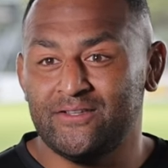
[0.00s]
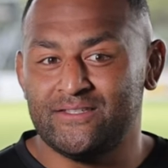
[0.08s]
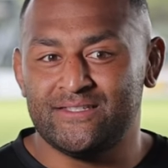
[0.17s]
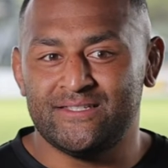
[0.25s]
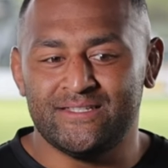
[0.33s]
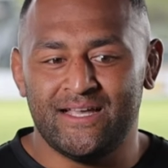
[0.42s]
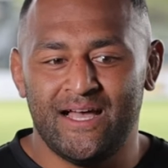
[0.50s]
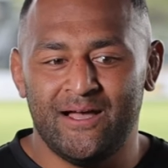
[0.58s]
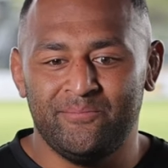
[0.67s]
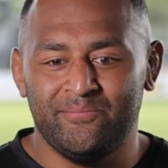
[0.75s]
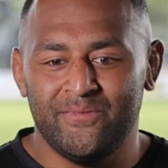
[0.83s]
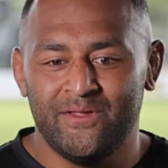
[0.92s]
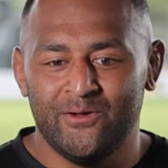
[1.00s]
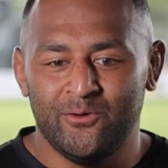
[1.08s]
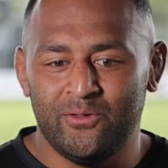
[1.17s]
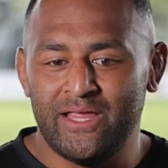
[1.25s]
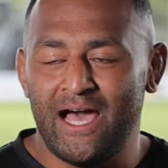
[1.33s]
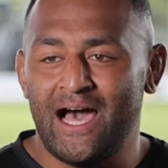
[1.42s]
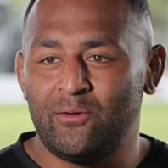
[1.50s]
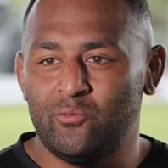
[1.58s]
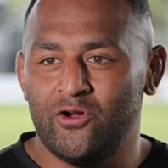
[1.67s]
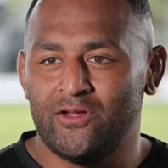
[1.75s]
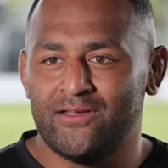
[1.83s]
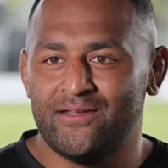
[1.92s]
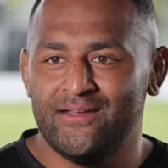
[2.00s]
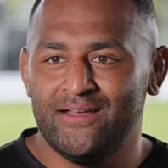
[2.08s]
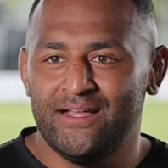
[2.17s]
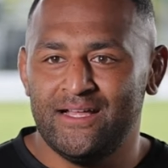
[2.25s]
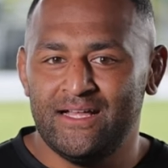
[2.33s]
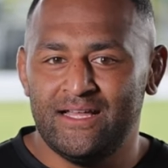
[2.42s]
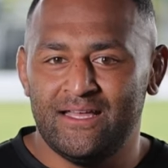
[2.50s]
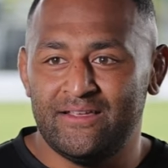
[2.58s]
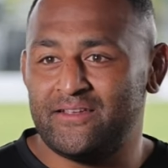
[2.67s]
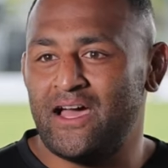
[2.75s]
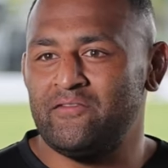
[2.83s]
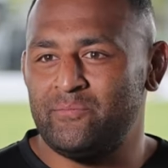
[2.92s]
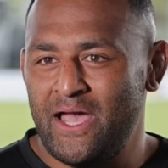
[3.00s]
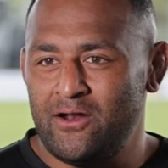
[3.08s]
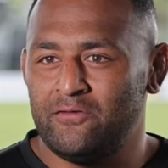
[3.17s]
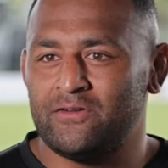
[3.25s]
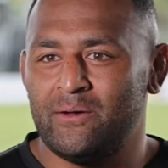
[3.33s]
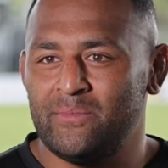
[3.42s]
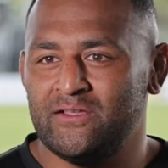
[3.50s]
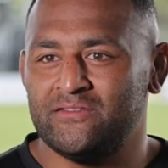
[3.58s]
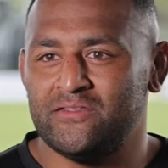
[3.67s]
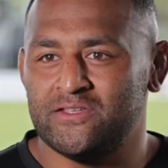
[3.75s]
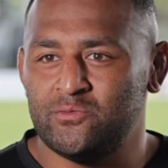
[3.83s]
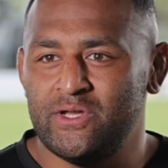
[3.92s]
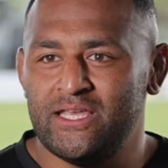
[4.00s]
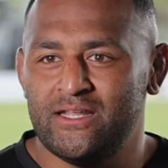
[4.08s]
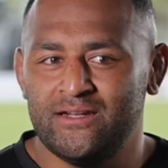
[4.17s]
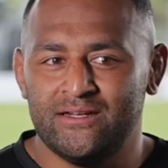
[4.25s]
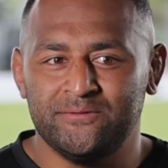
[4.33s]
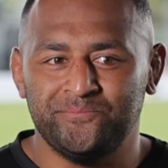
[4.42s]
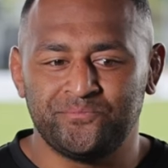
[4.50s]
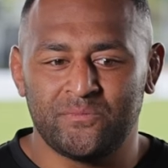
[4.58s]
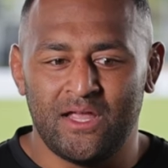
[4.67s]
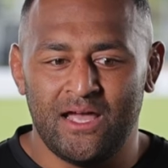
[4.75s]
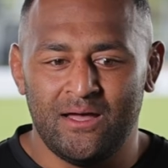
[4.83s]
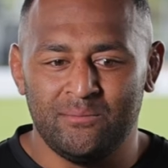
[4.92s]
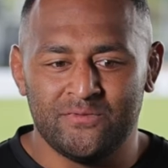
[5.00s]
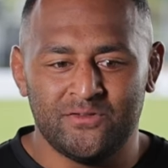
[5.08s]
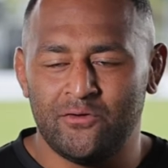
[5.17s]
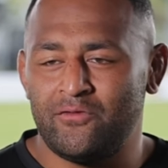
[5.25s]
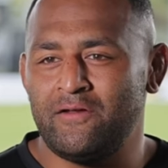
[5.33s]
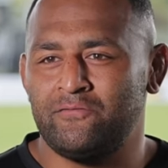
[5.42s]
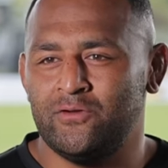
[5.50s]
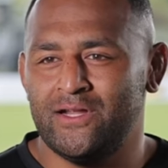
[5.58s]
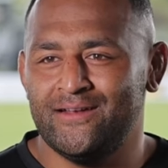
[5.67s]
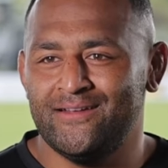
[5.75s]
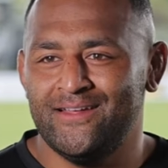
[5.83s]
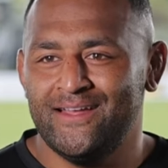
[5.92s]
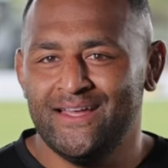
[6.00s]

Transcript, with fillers: It's all that hard work has kind of paid off coming into this weekend, and um, so grateful and